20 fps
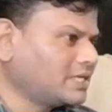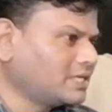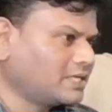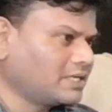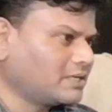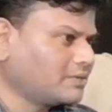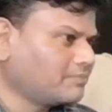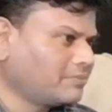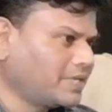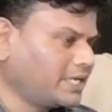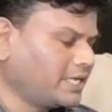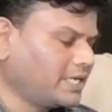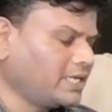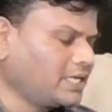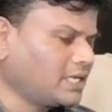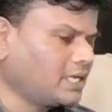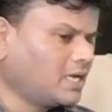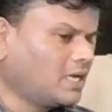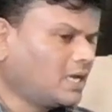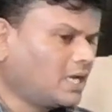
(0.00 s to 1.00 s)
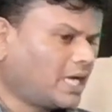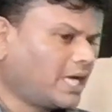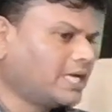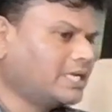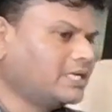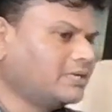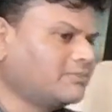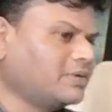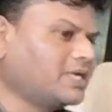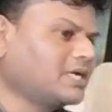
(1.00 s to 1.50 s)
when they make,
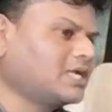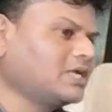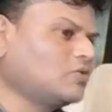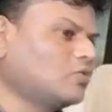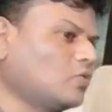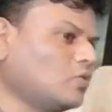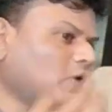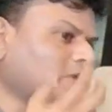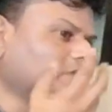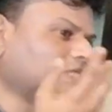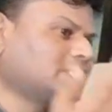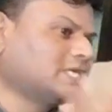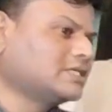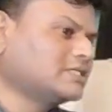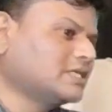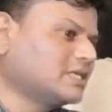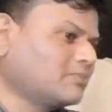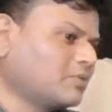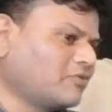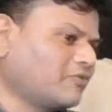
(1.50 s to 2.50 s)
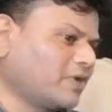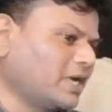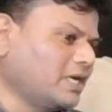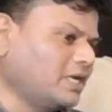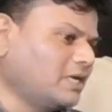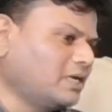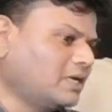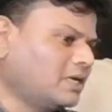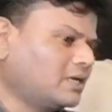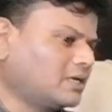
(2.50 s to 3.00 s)
I immediately go and check their
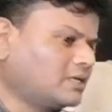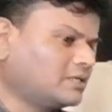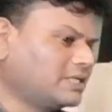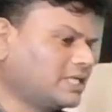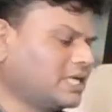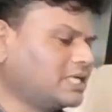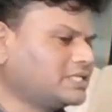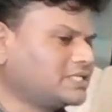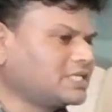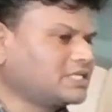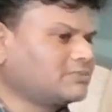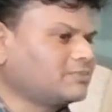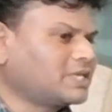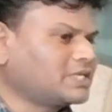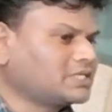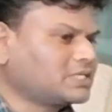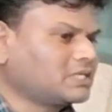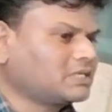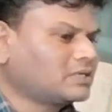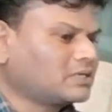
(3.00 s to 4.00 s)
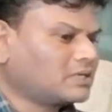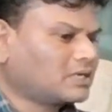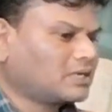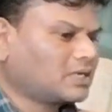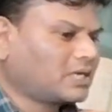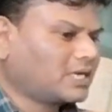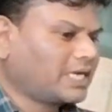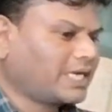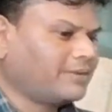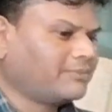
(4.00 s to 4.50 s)
profile. They'll just mention
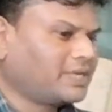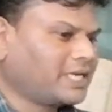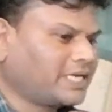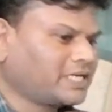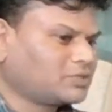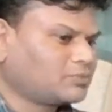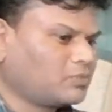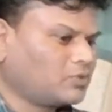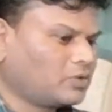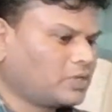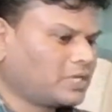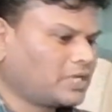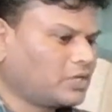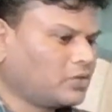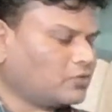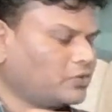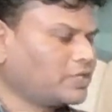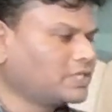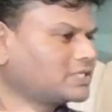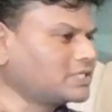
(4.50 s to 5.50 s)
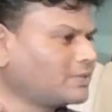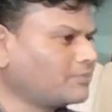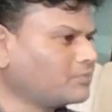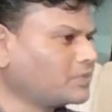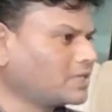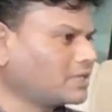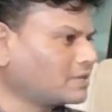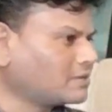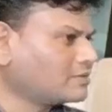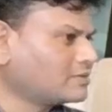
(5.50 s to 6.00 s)
I'm an exporter doing
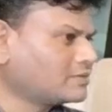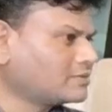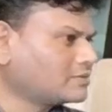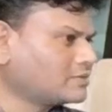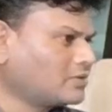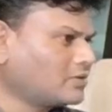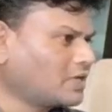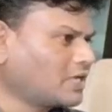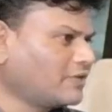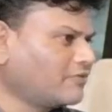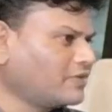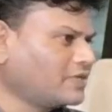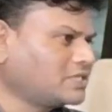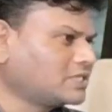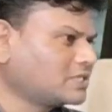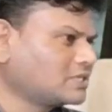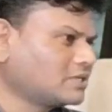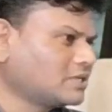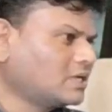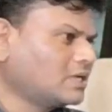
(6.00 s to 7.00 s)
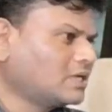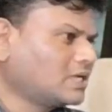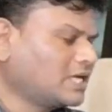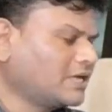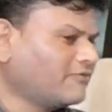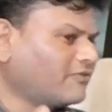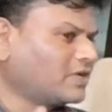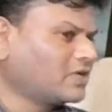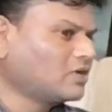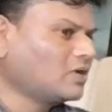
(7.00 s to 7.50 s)
something. Okay, which
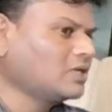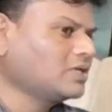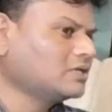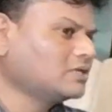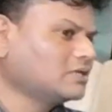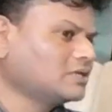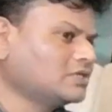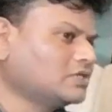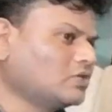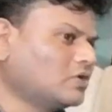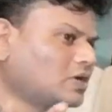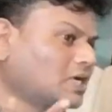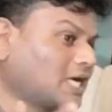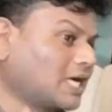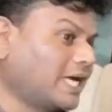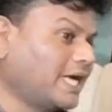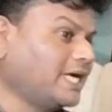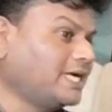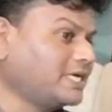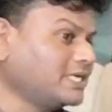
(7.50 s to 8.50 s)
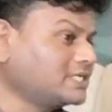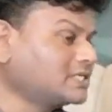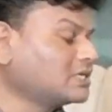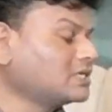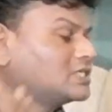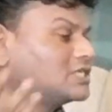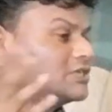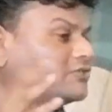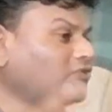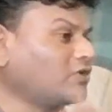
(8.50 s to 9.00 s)
if at all your client is
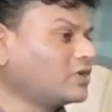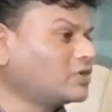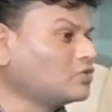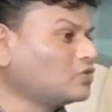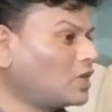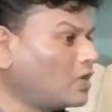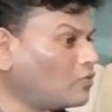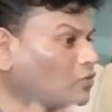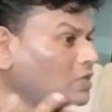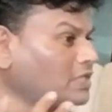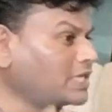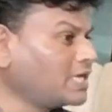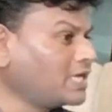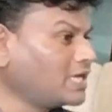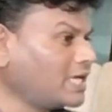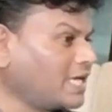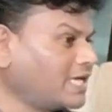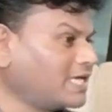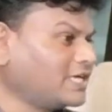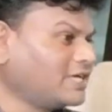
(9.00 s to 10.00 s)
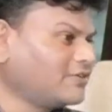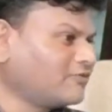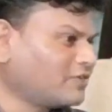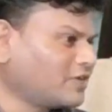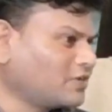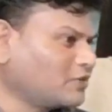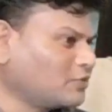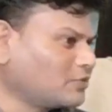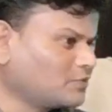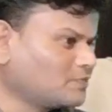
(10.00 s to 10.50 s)
searching for you, how will they
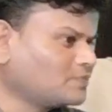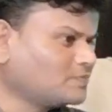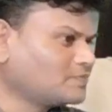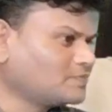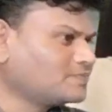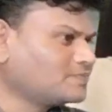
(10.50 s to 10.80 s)
identify you?